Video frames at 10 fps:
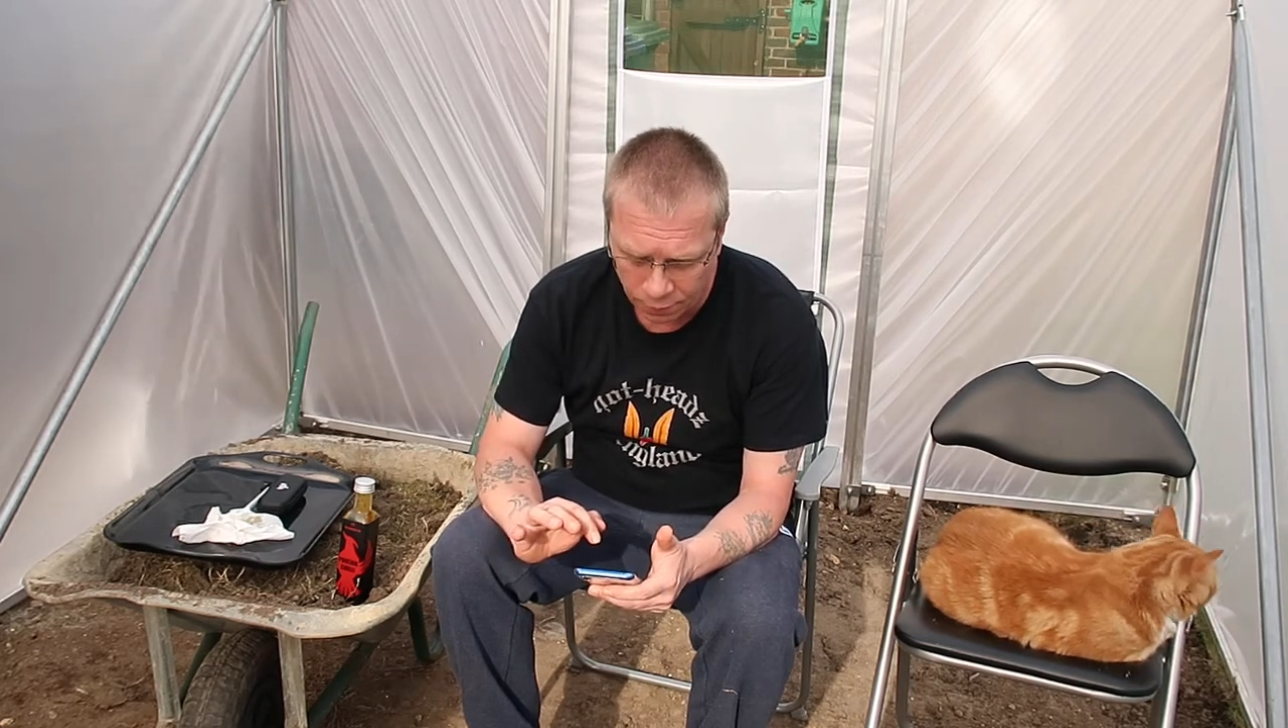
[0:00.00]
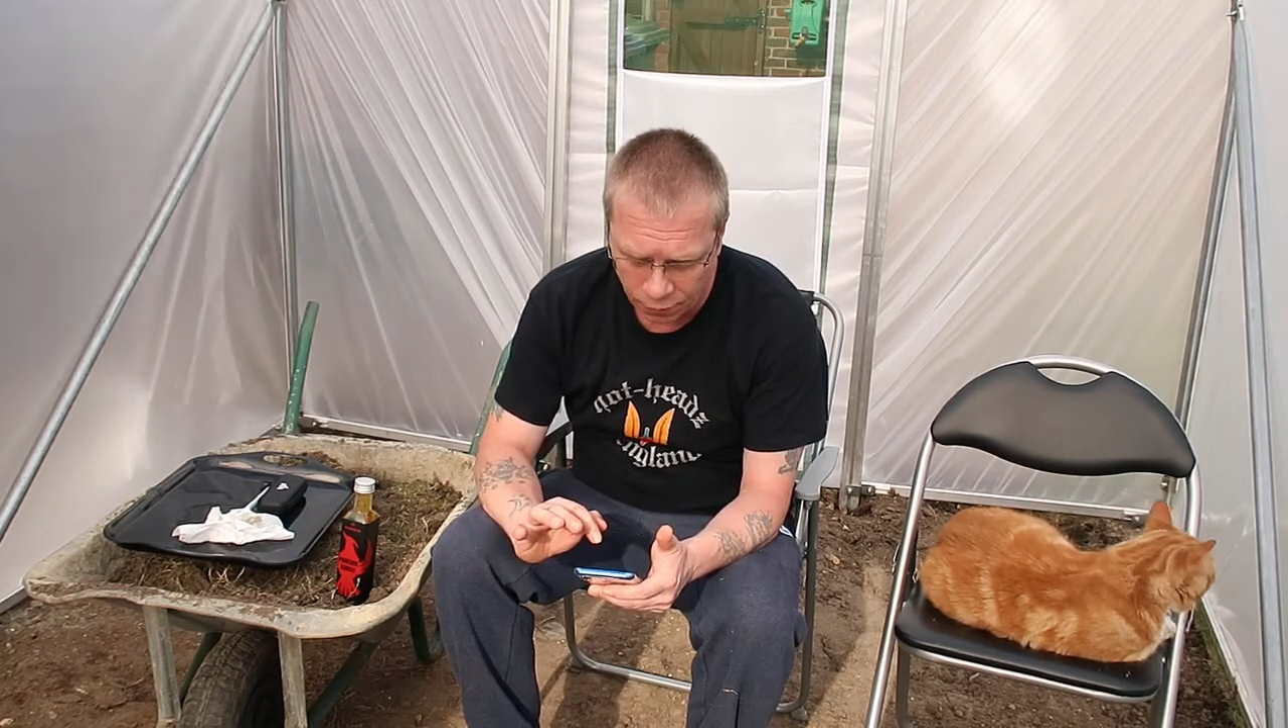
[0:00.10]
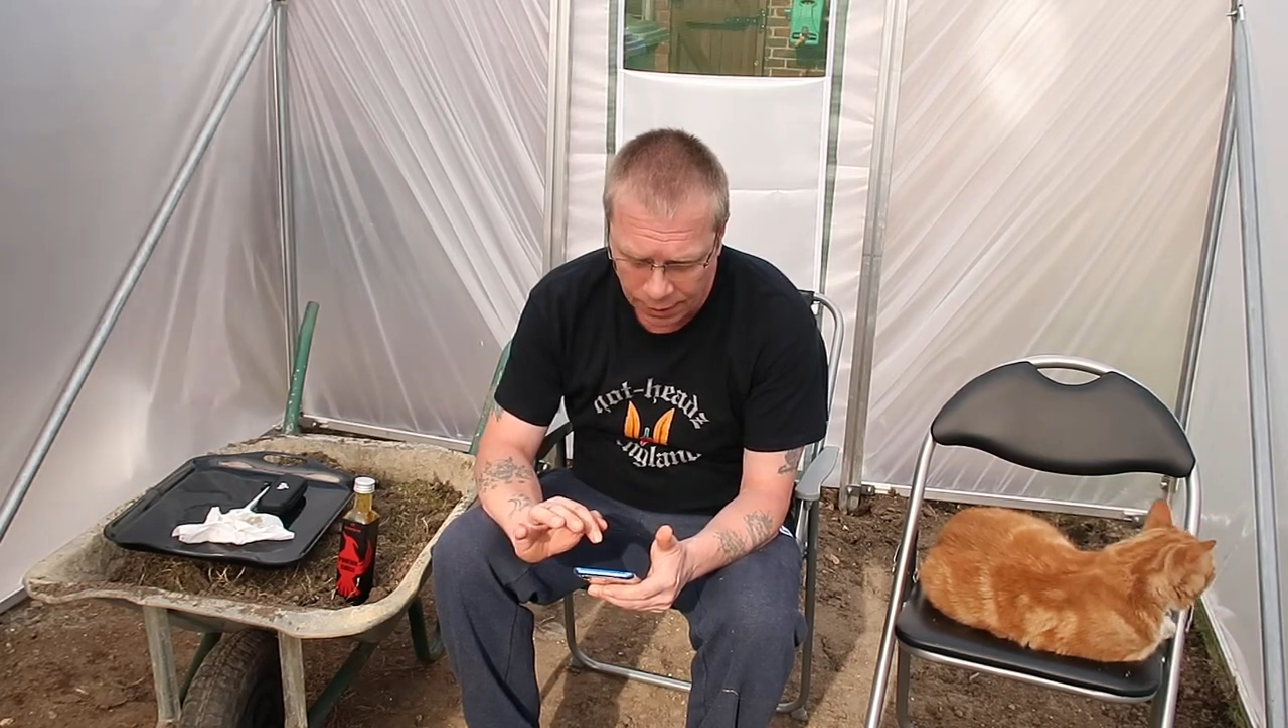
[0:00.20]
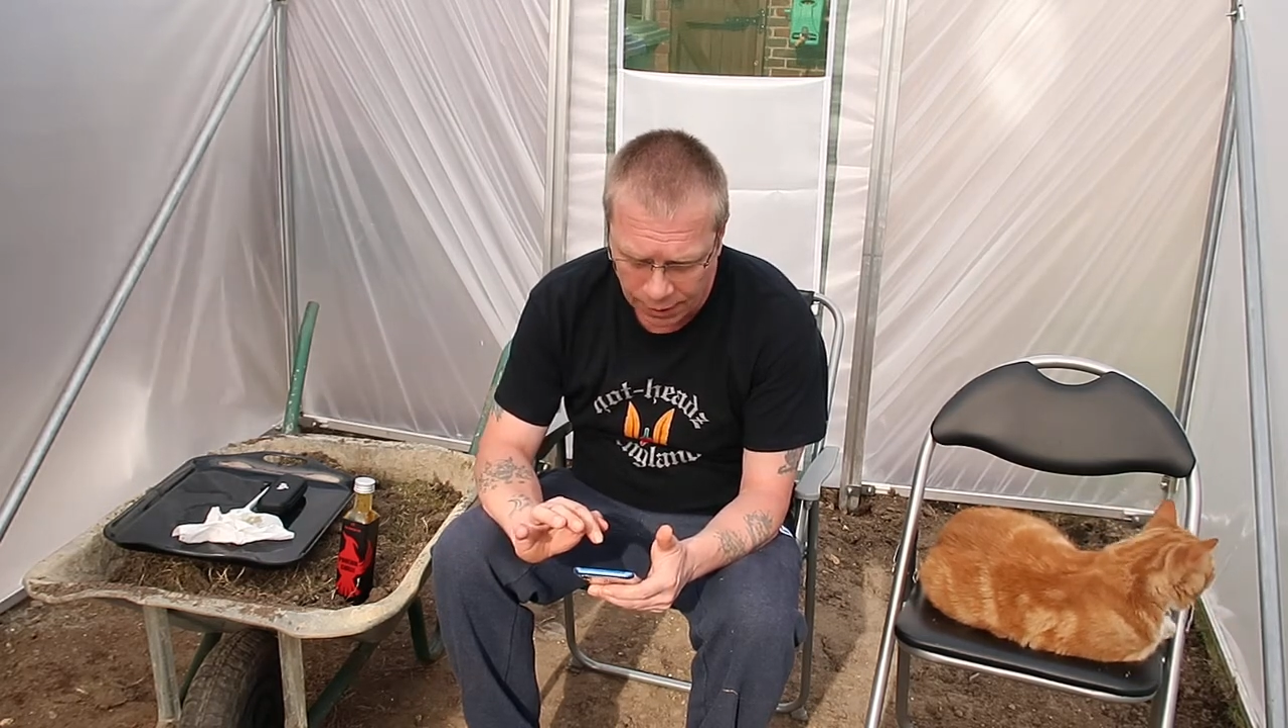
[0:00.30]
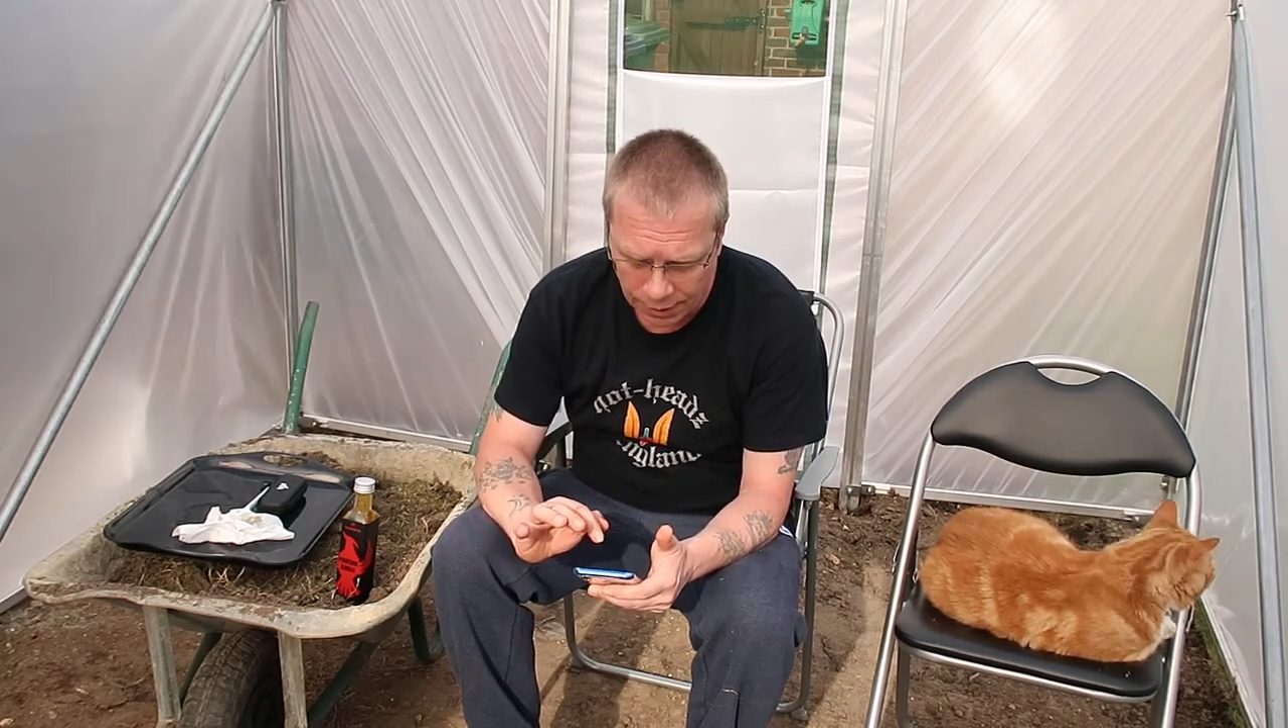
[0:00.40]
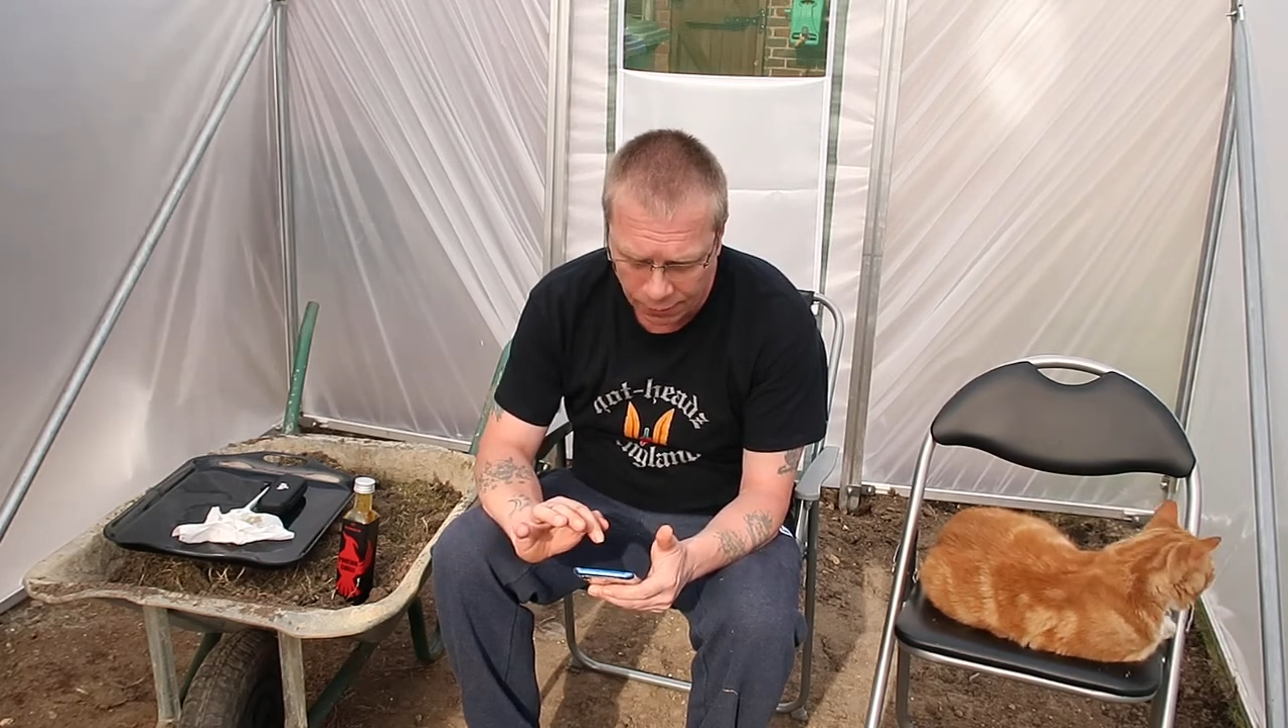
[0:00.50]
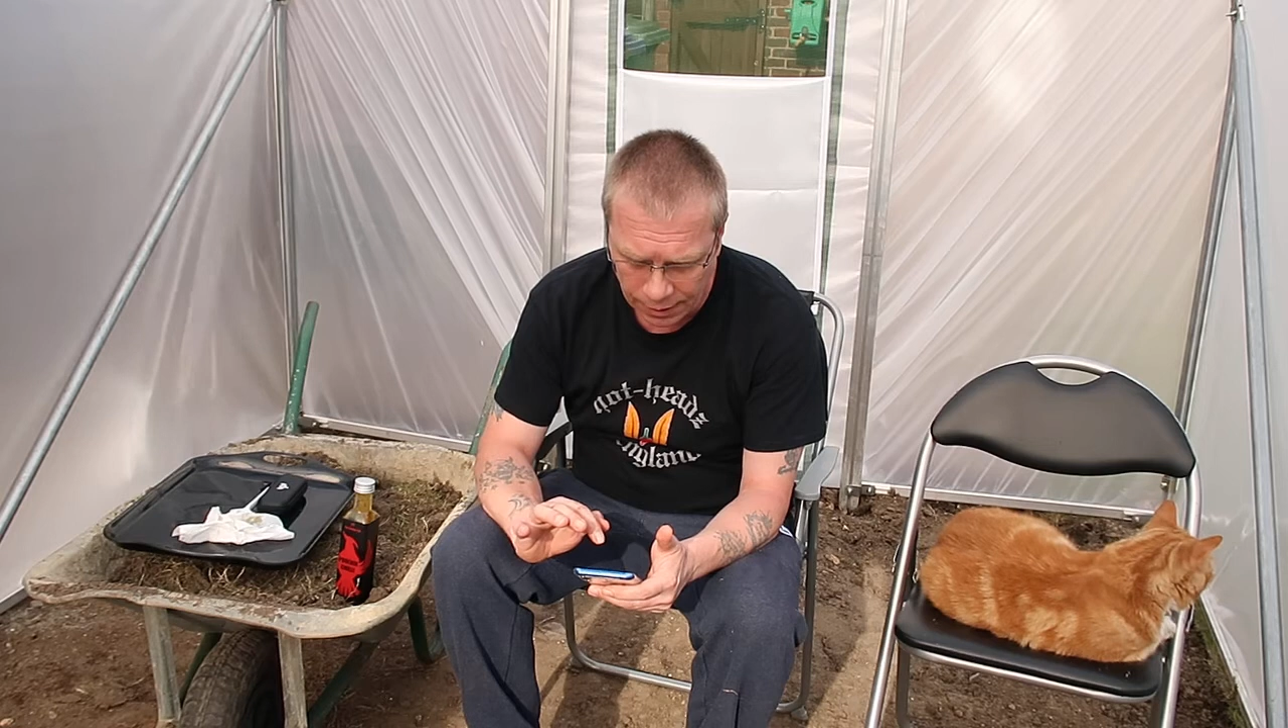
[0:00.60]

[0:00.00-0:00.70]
really,